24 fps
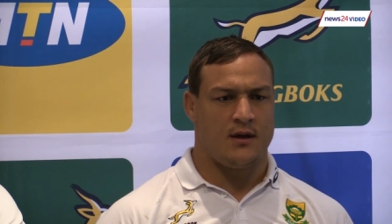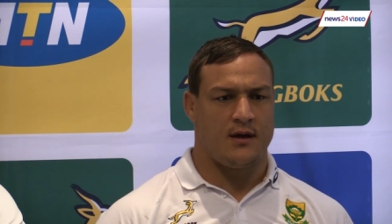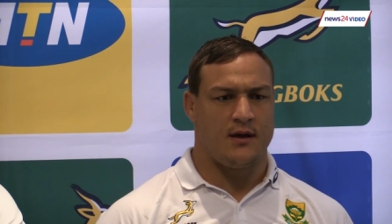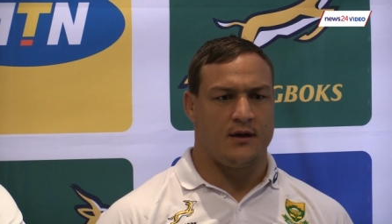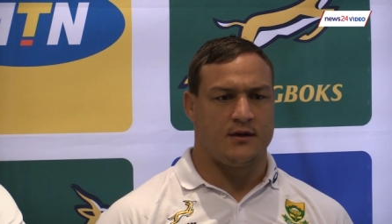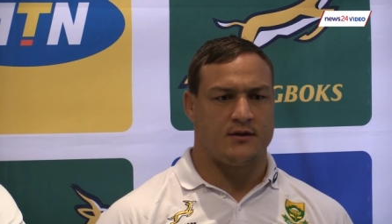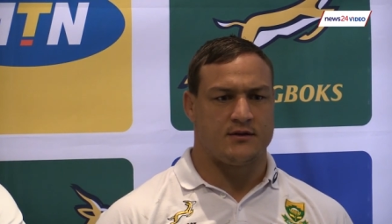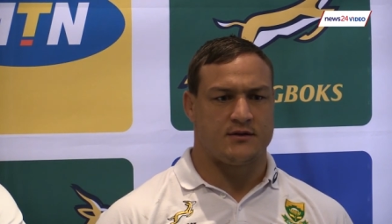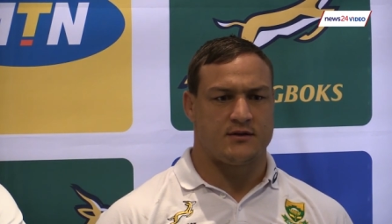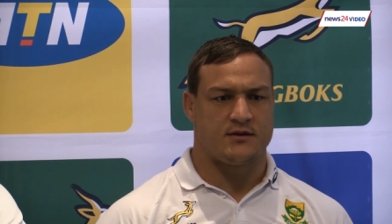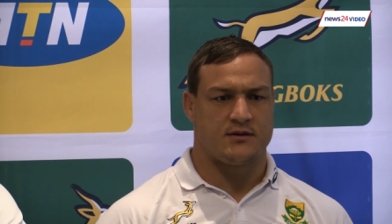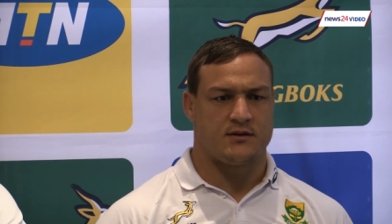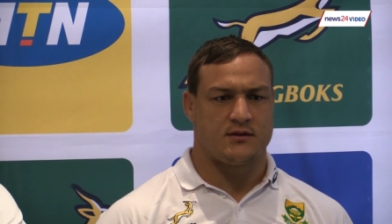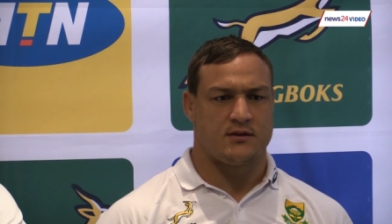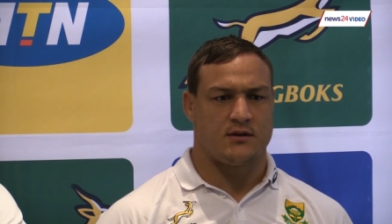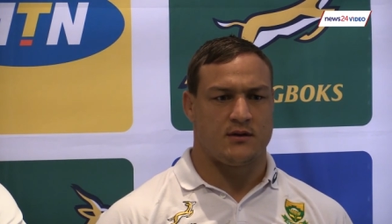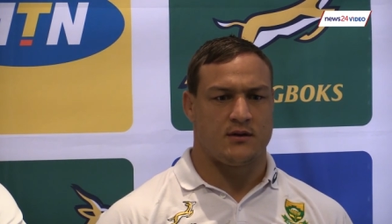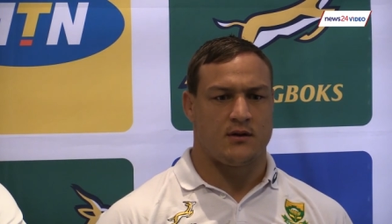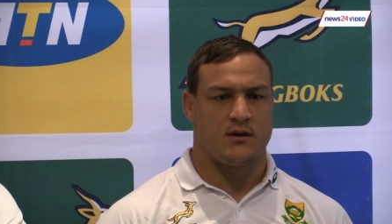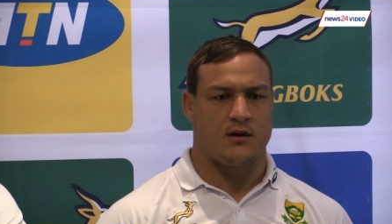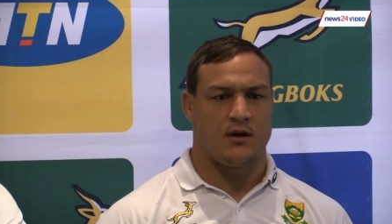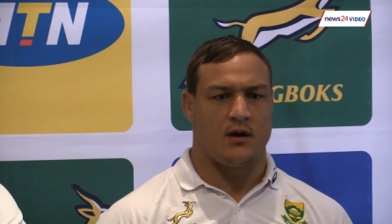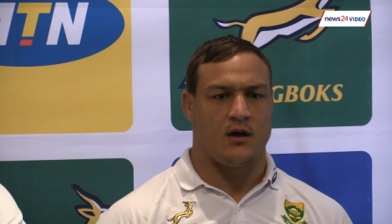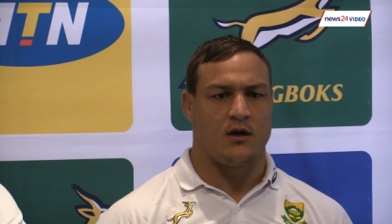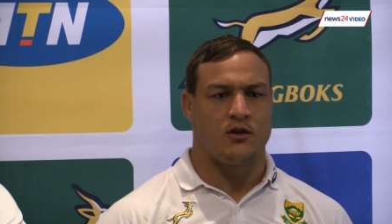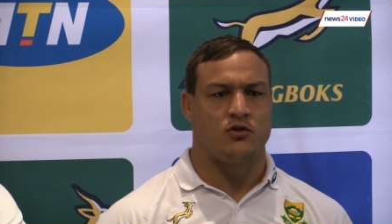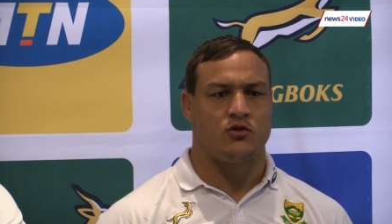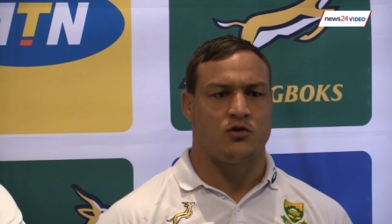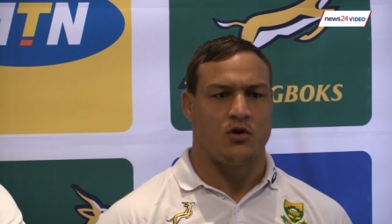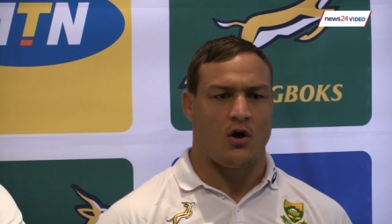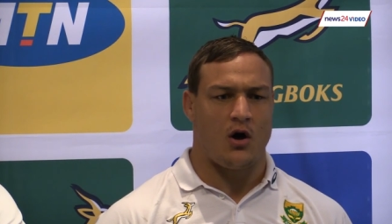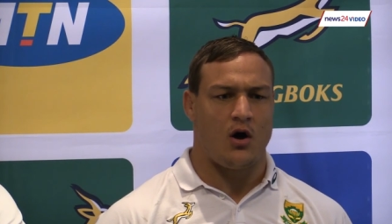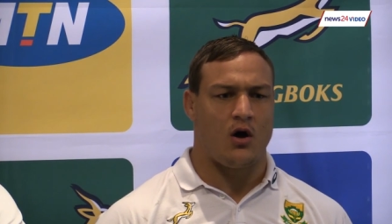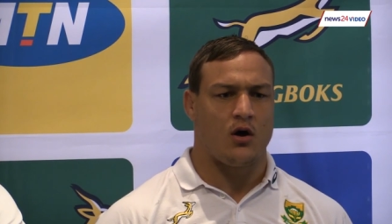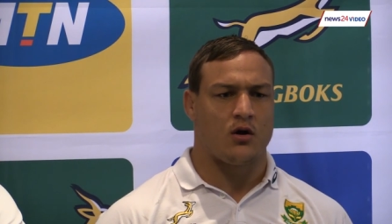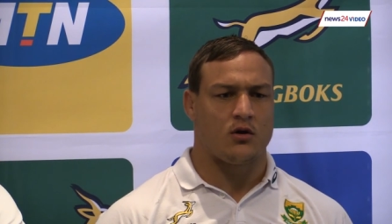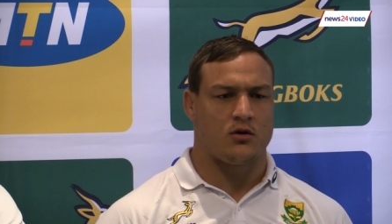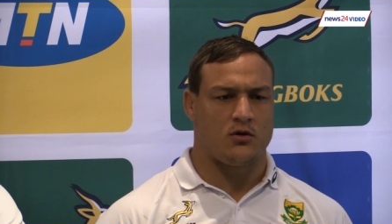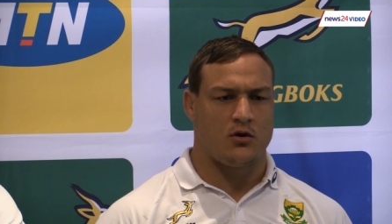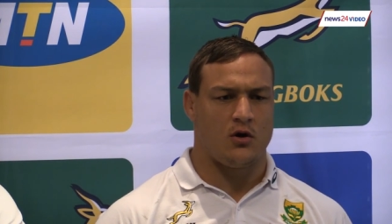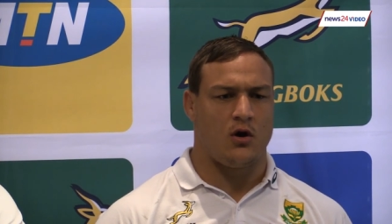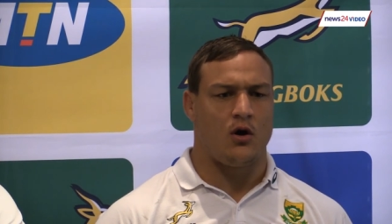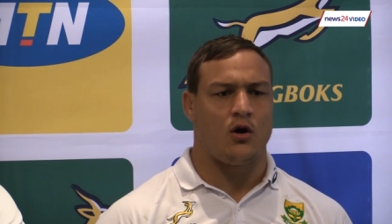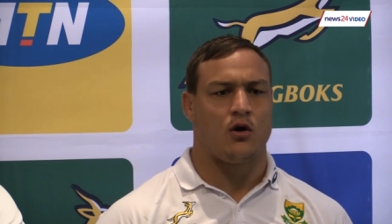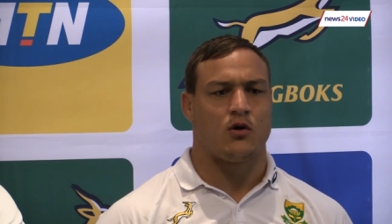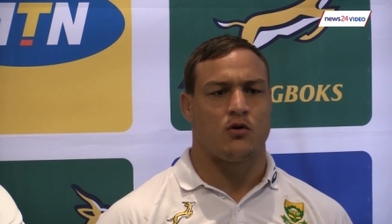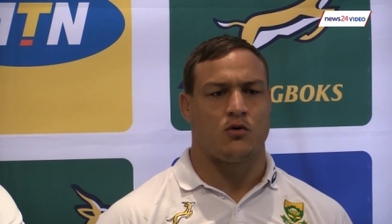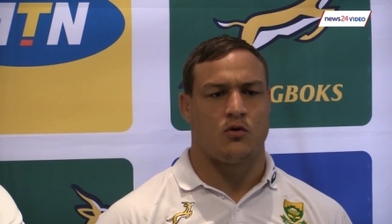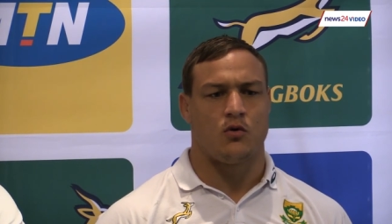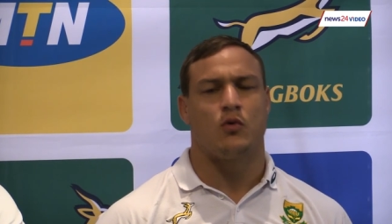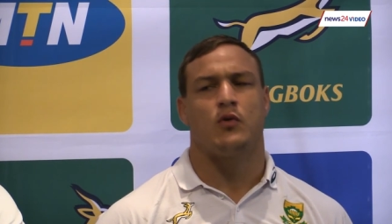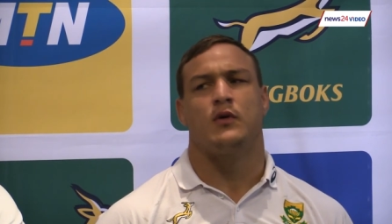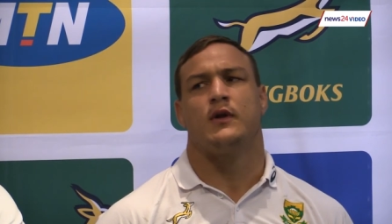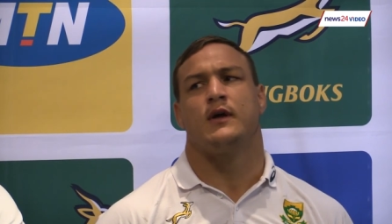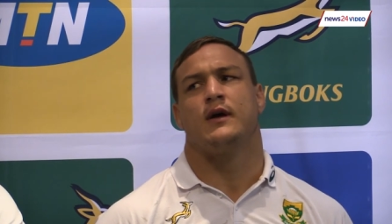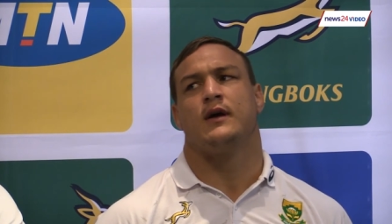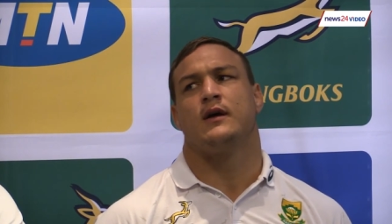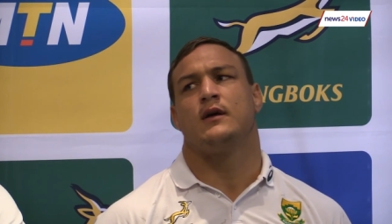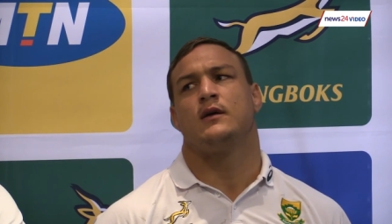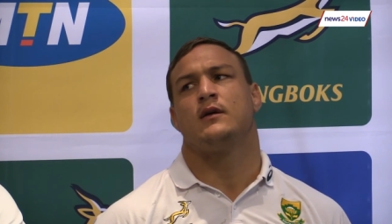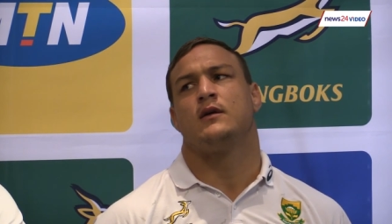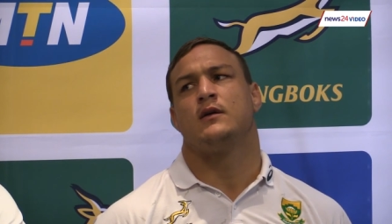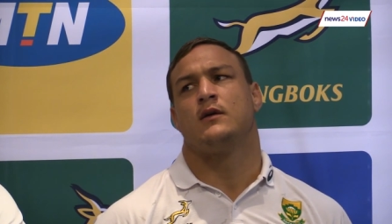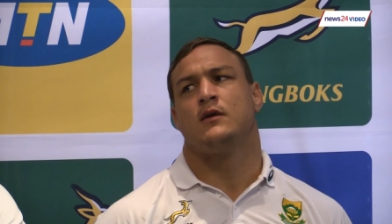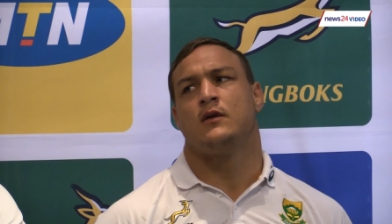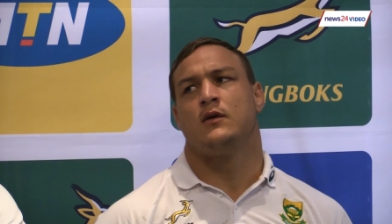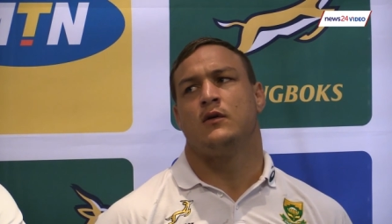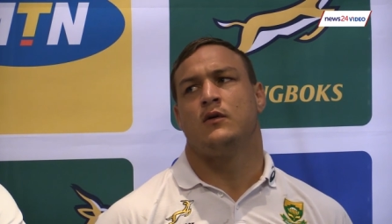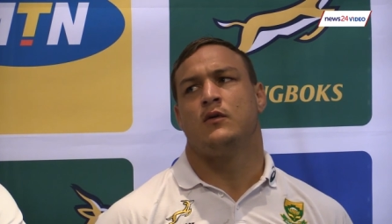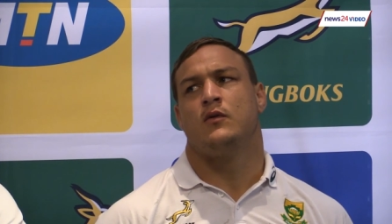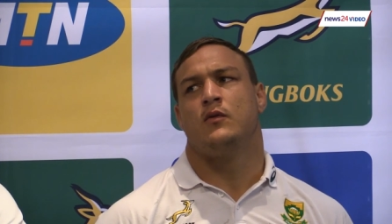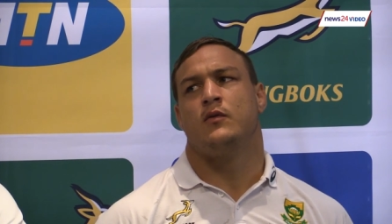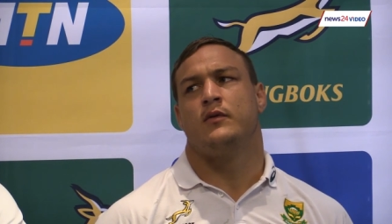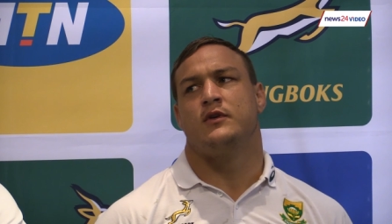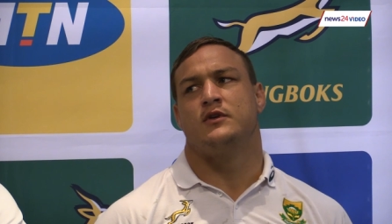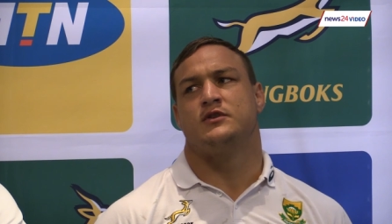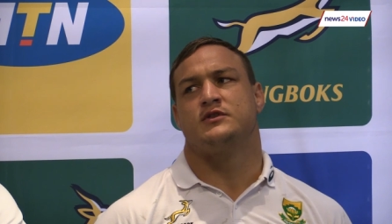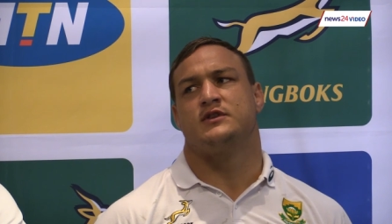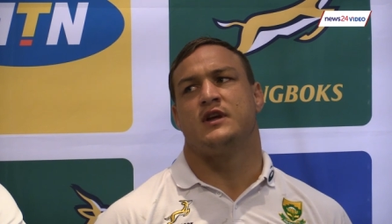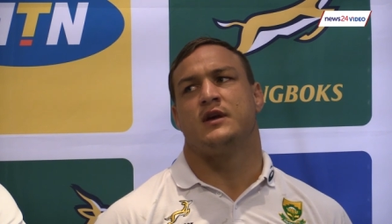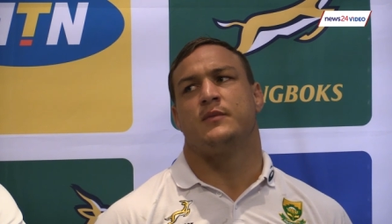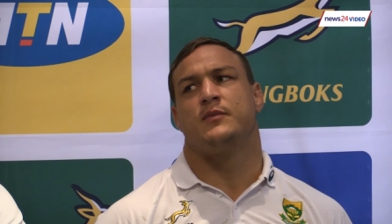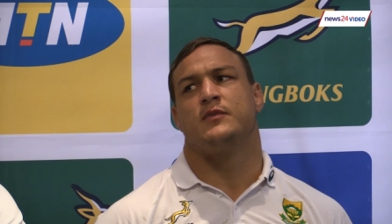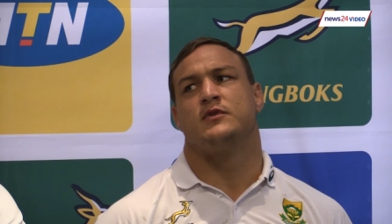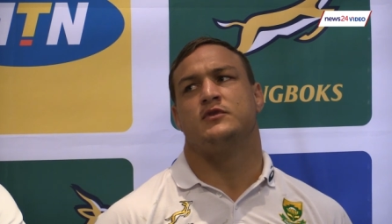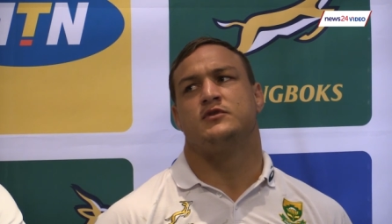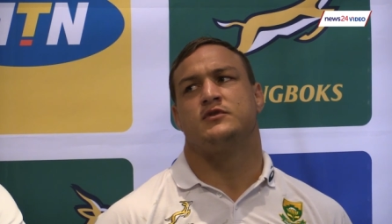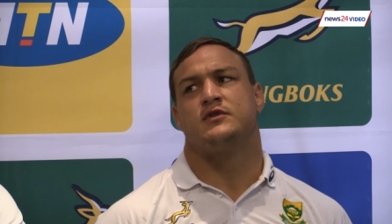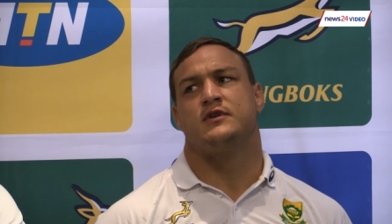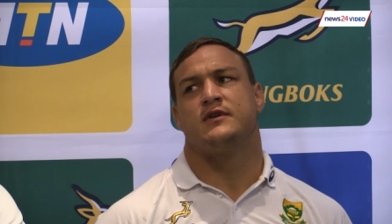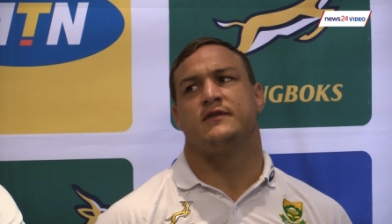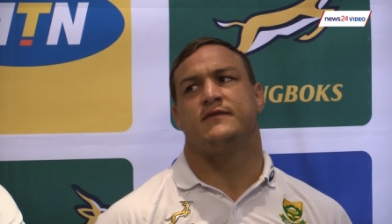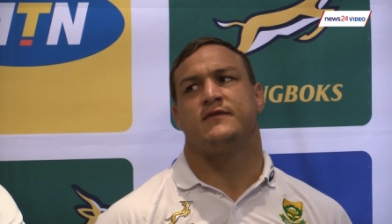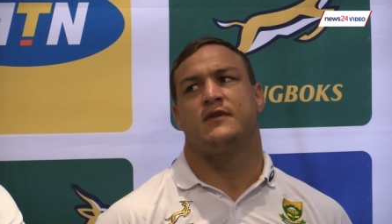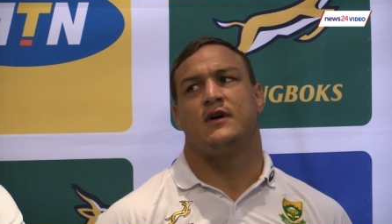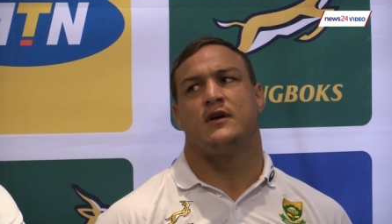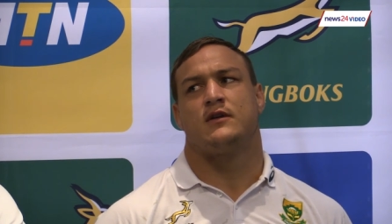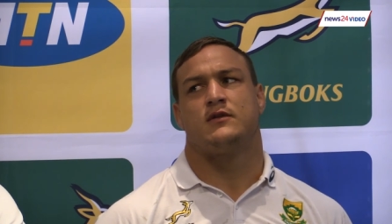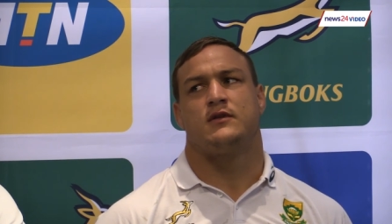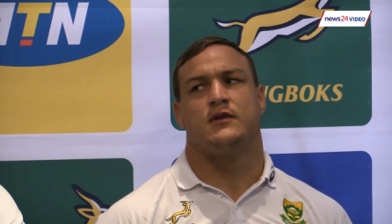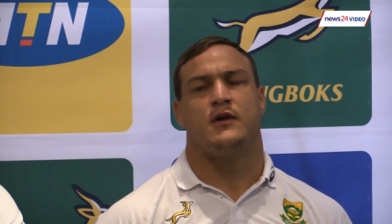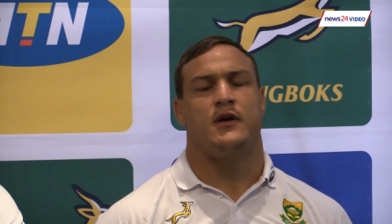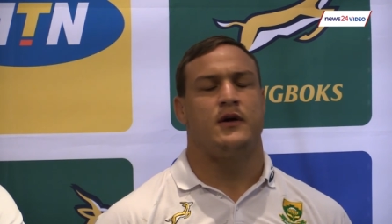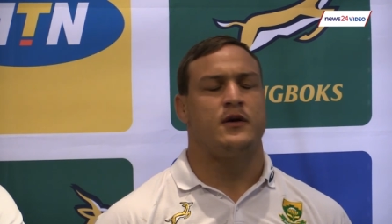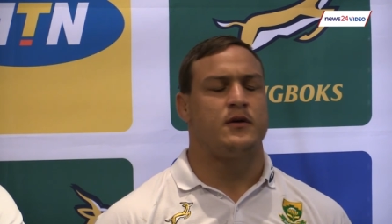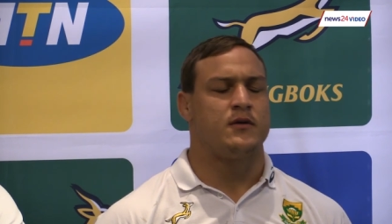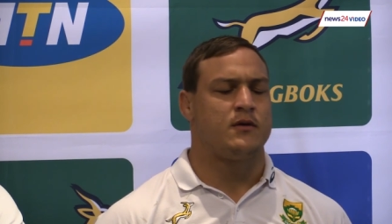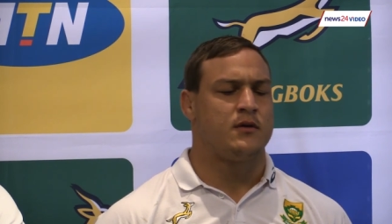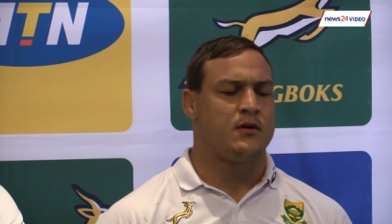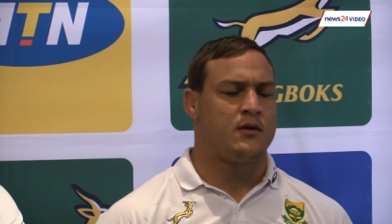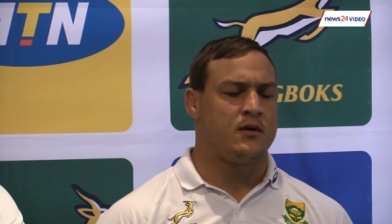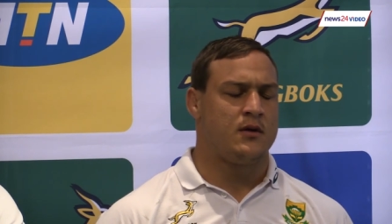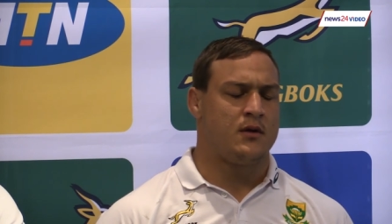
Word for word: It's a dark, dark corner when you step into the front row